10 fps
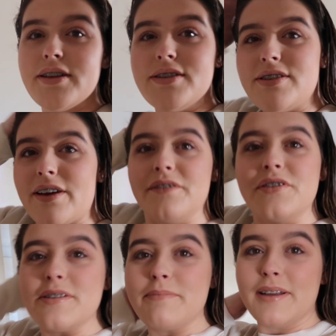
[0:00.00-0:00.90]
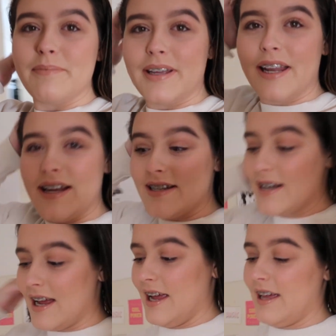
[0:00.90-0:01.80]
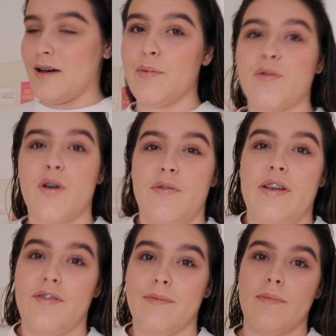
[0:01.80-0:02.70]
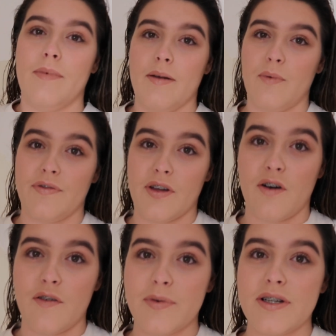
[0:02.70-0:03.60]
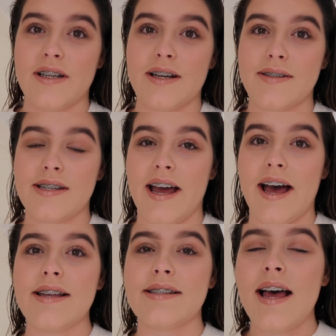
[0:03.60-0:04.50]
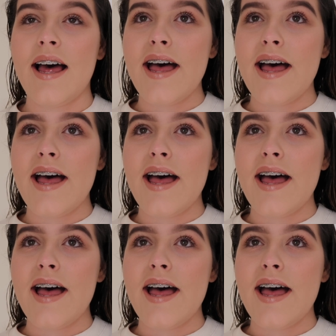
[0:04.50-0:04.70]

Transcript: So I've just made me and Aiden a cup of coffee with the coffee machine downstairs,